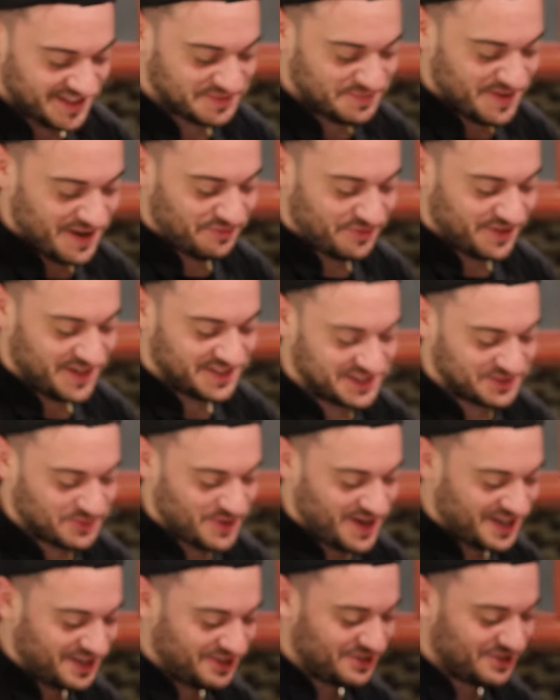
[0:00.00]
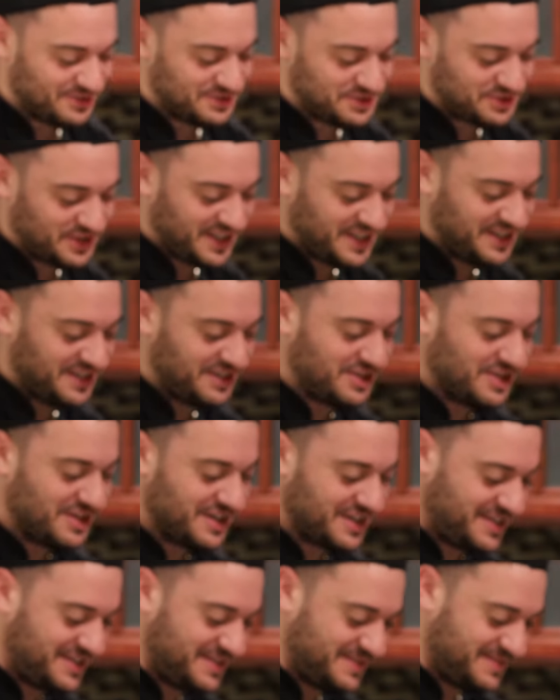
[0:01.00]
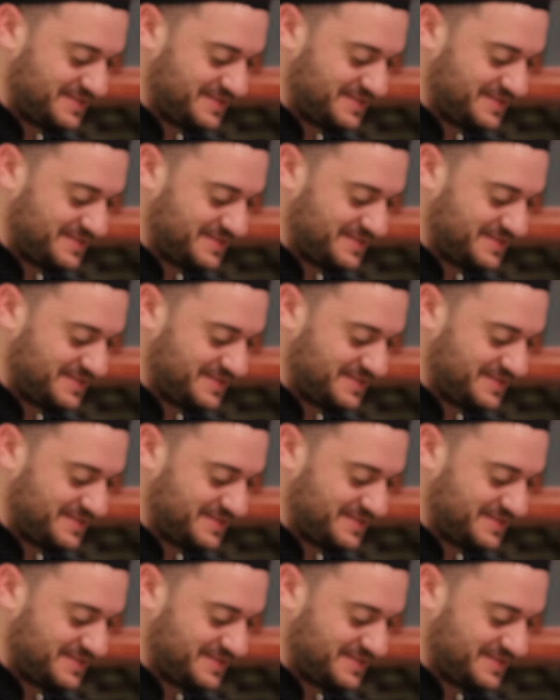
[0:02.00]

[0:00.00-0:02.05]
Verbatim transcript: this, my friends, is why you don't drink and cook.